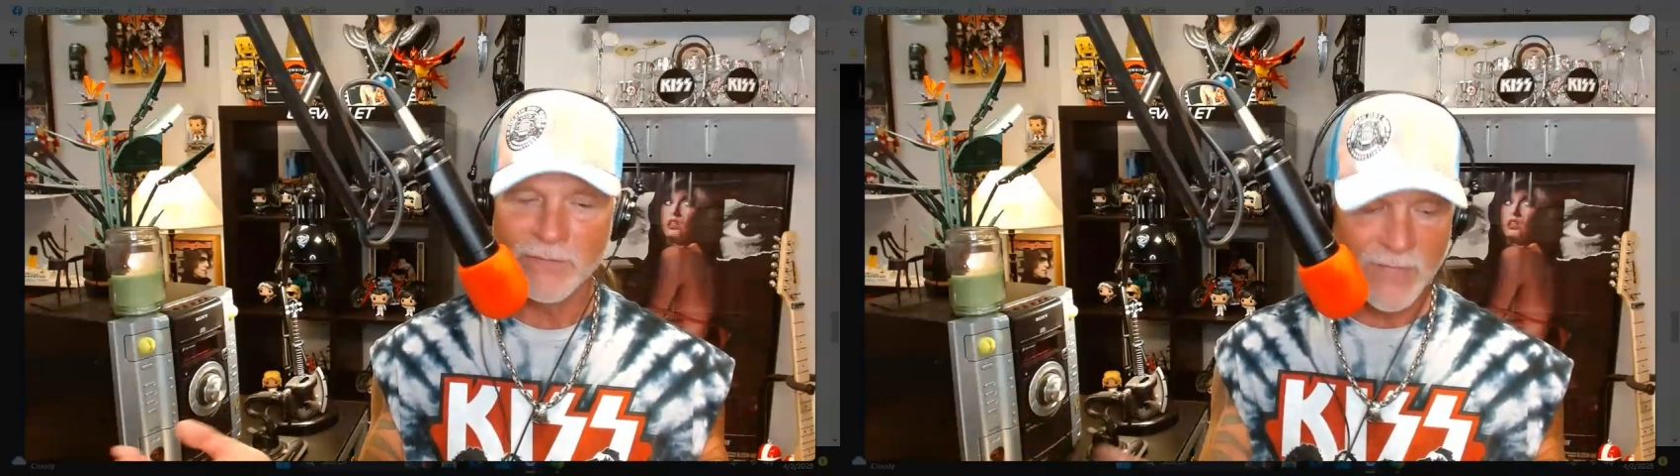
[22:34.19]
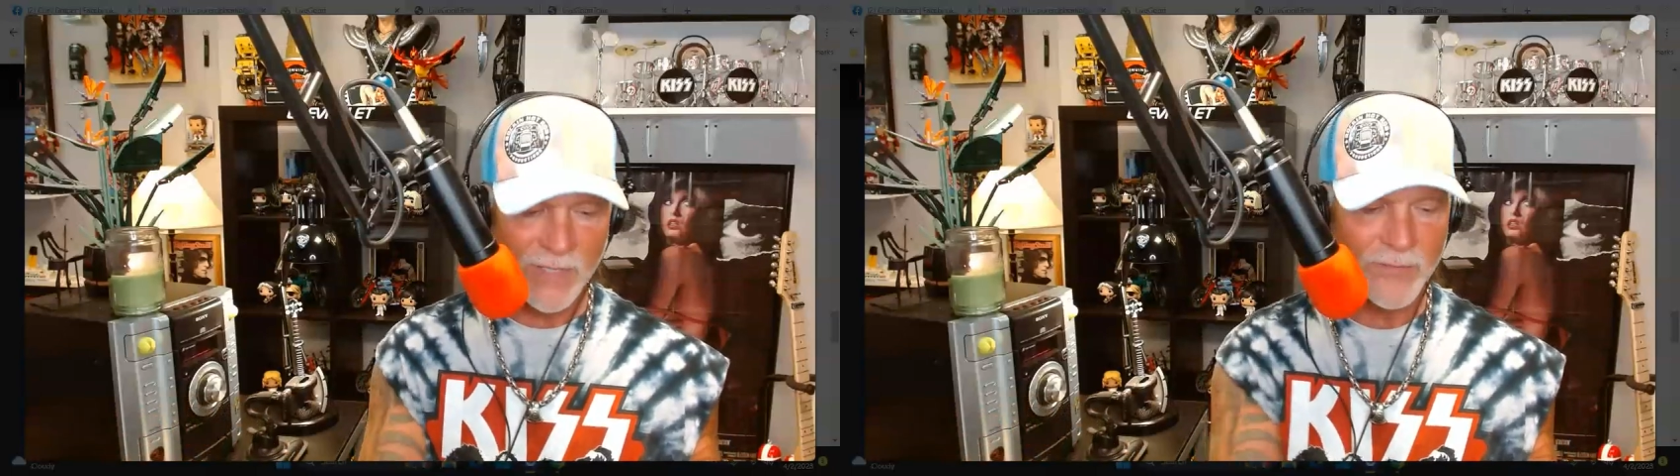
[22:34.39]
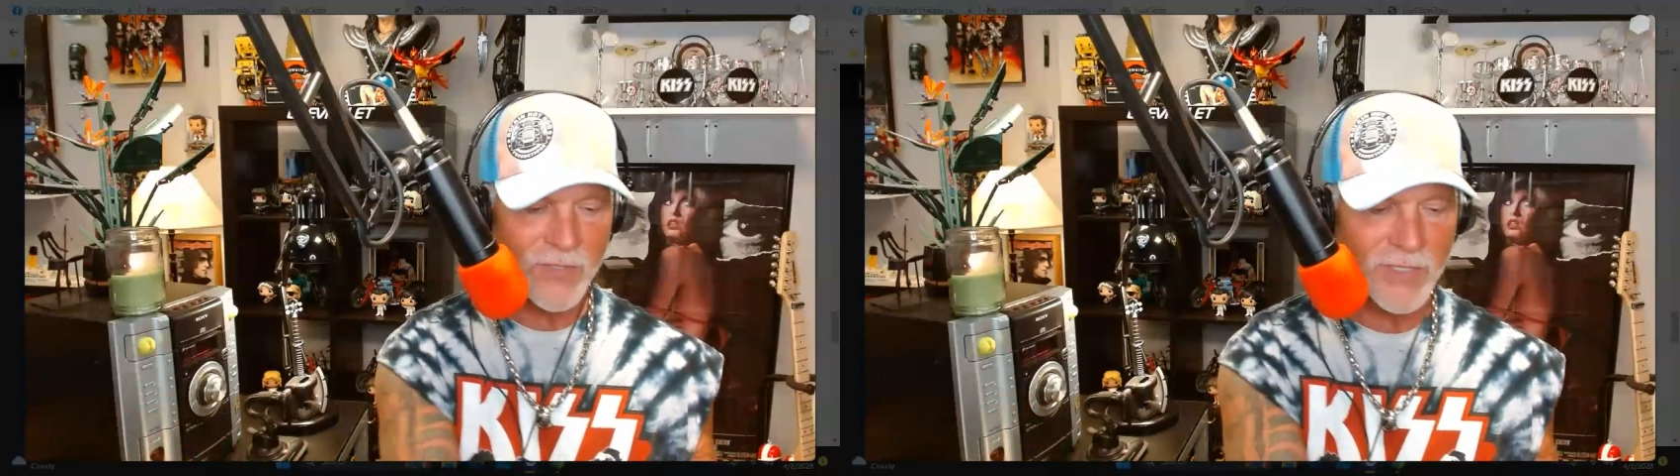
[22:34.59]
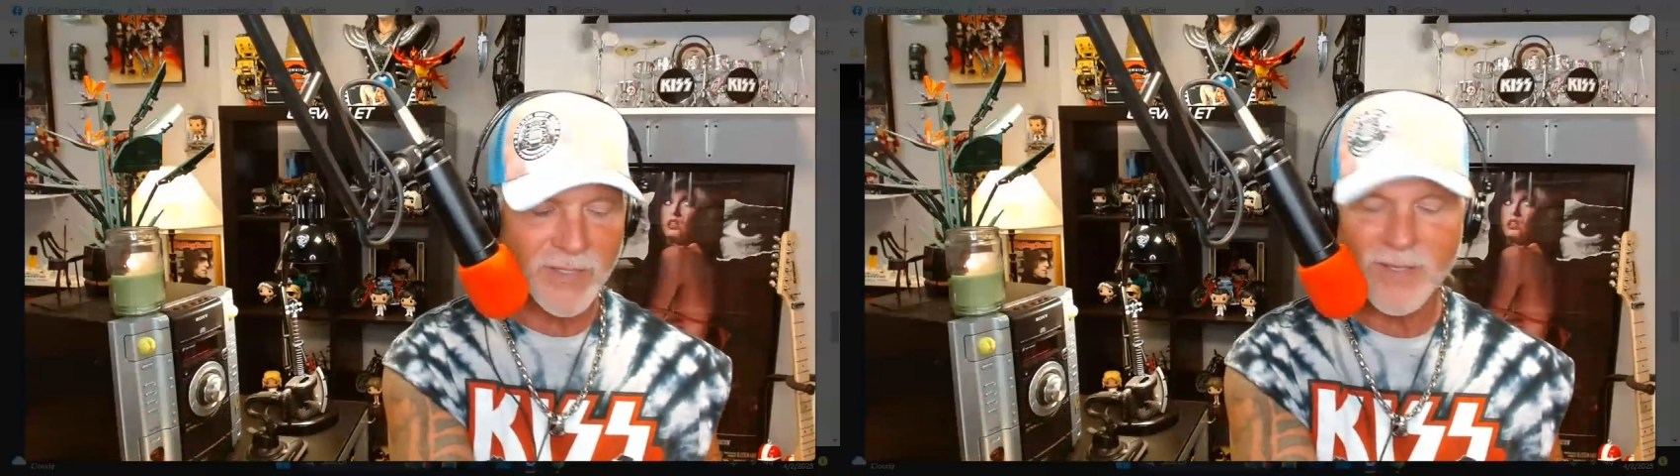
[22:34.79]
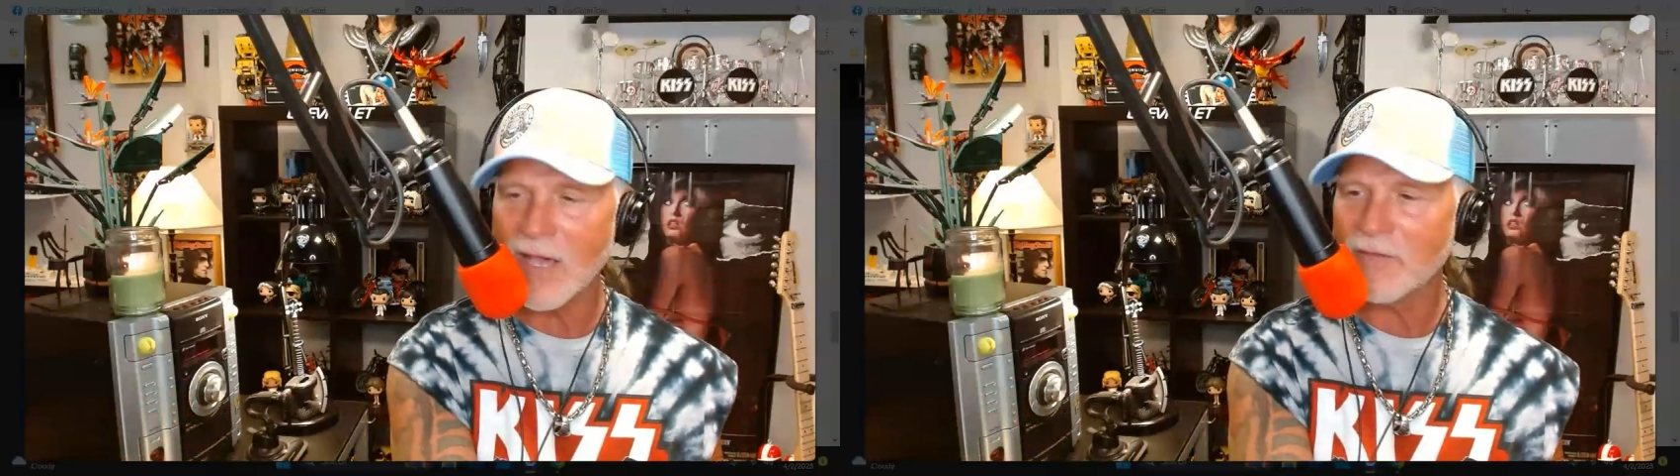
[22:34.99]
Then I'm
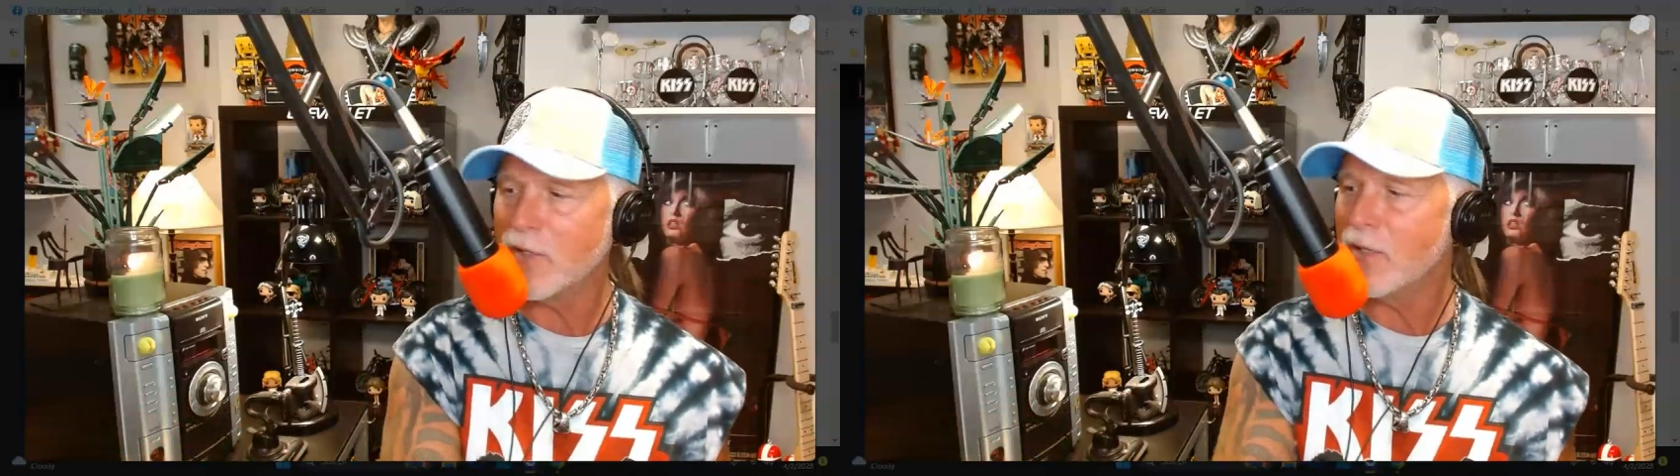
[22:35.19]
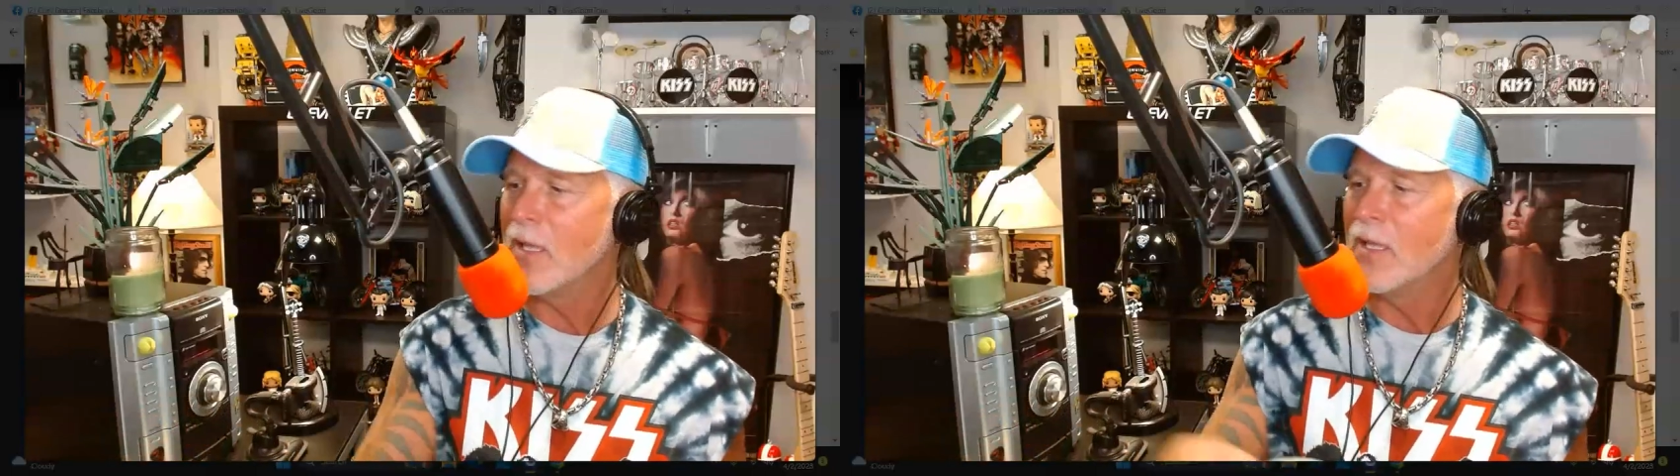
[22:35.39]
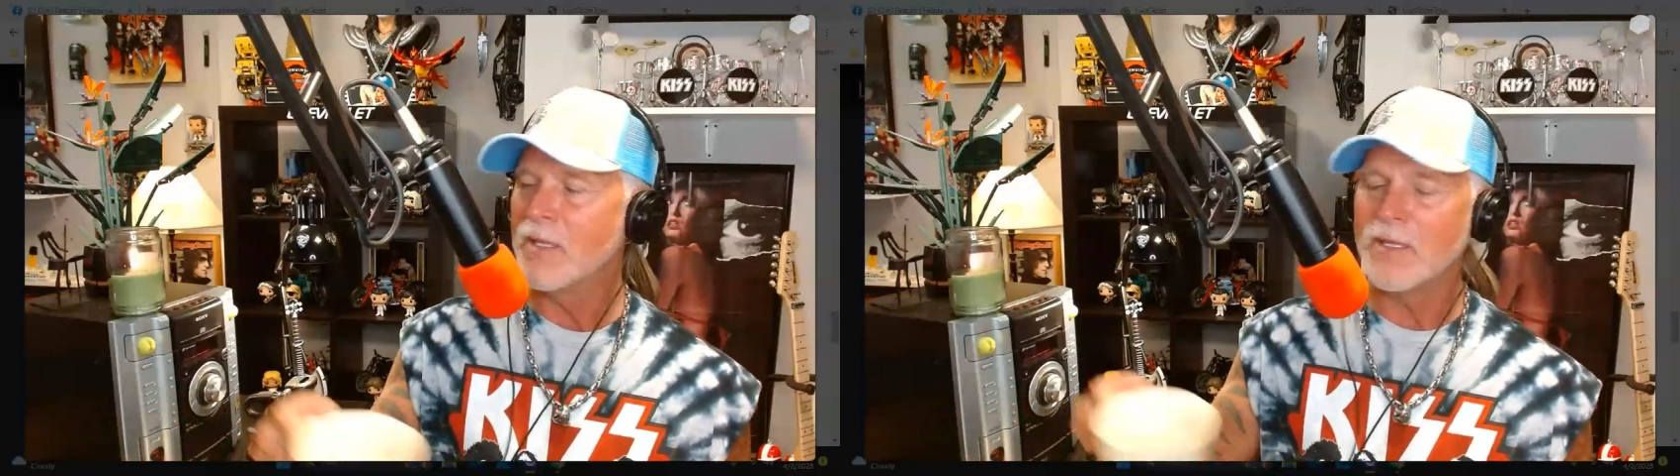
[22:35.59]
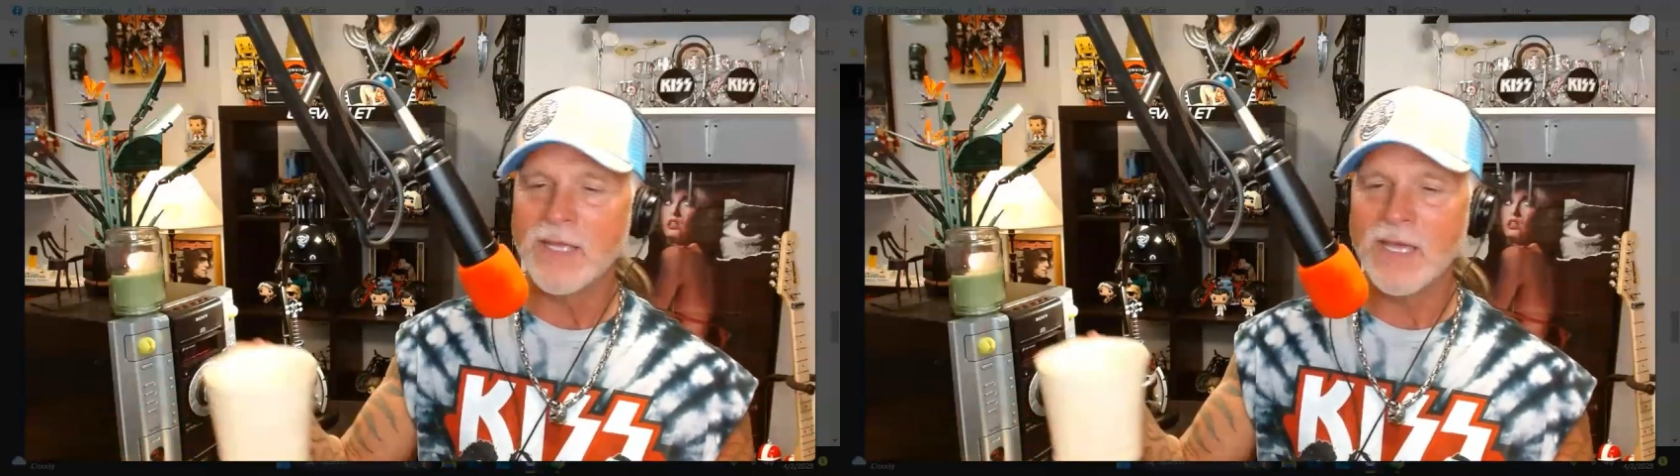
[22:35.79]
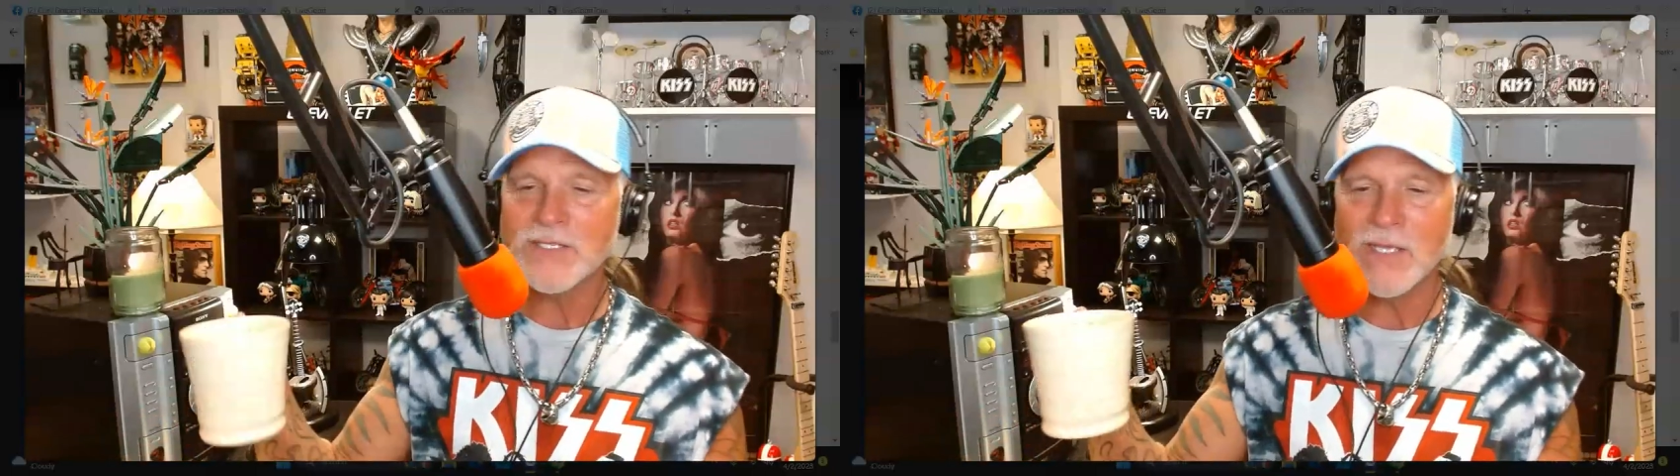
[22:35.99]
drinking coffee, and
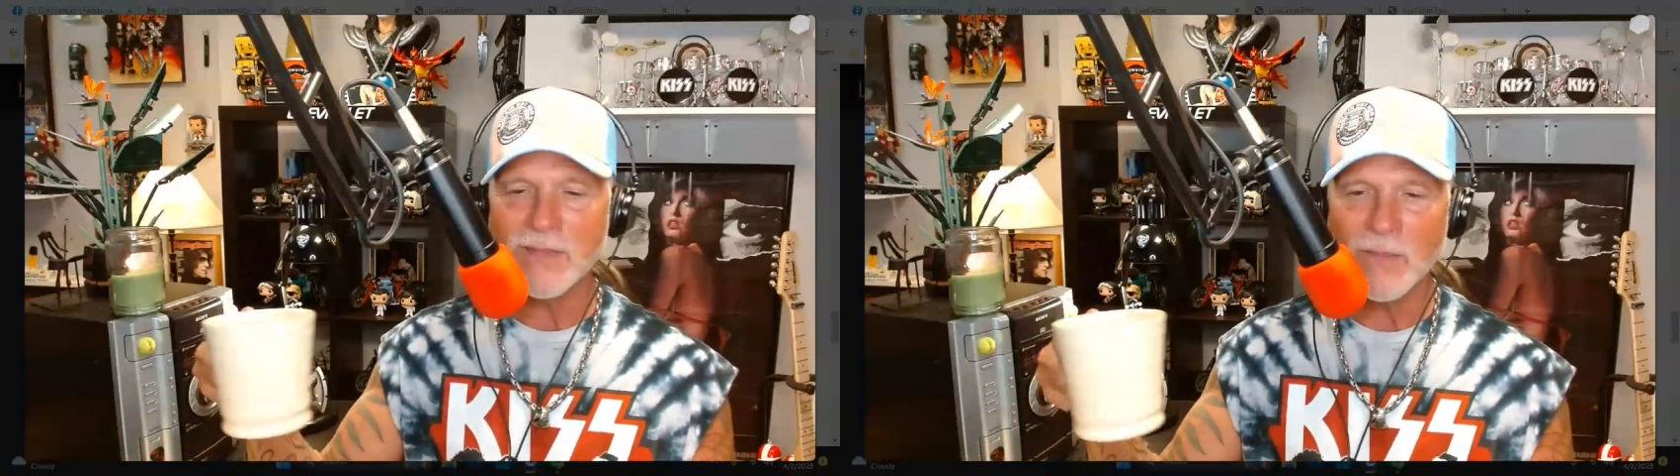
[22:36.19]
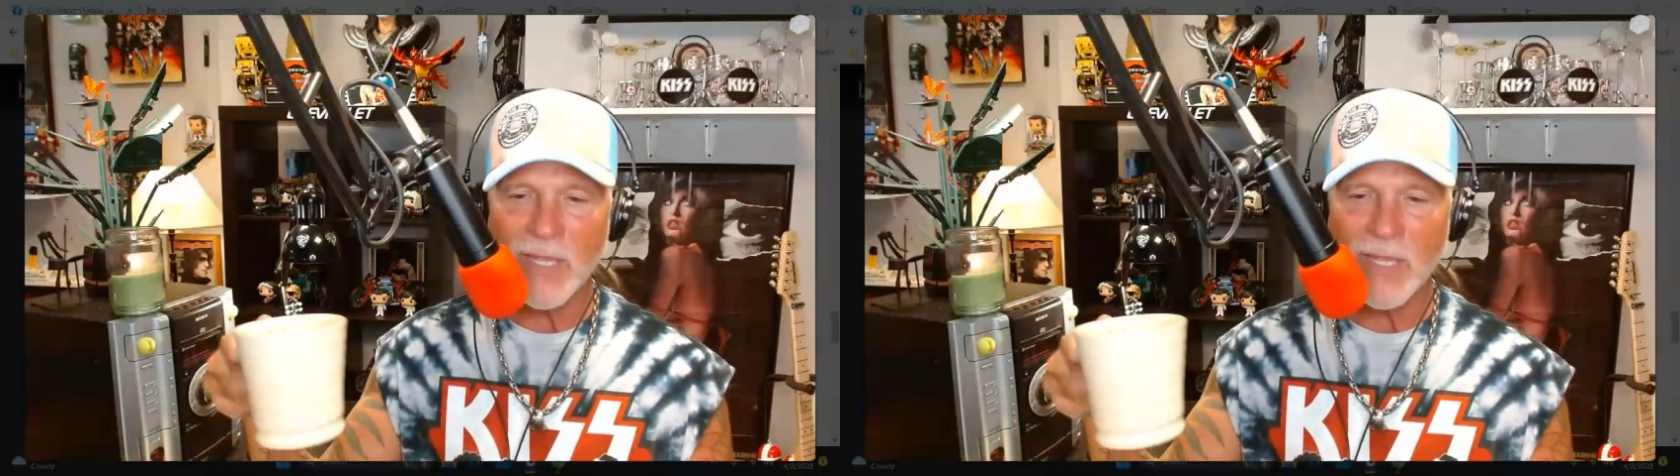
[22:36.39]
I actually got the